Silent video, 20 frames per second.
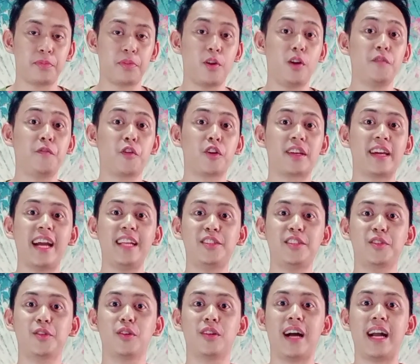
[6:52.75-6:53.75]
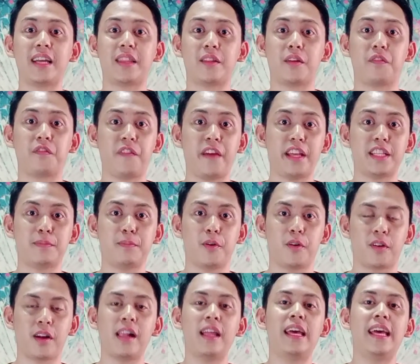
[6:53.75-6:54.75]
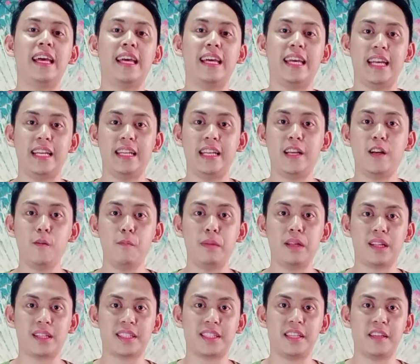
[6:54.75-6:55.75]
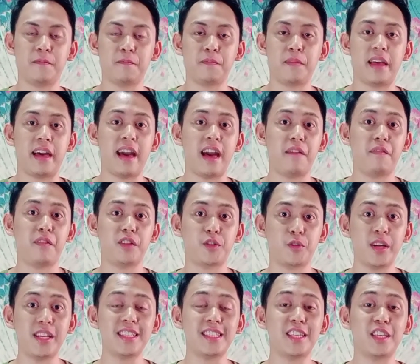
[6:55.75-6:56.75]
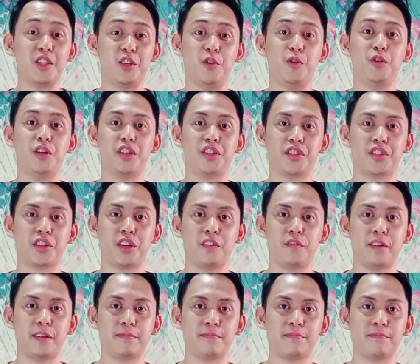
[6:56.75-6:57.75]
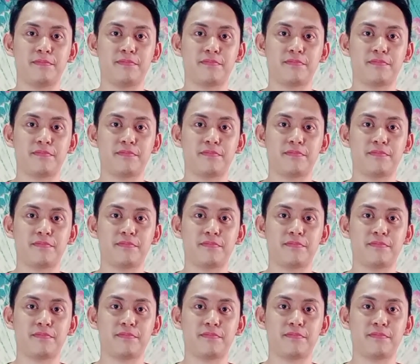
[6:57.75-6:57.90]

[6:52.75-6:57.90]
Don't forget to like their Facebook, Ynigo Milk Tea. Have a drink, you deserve it.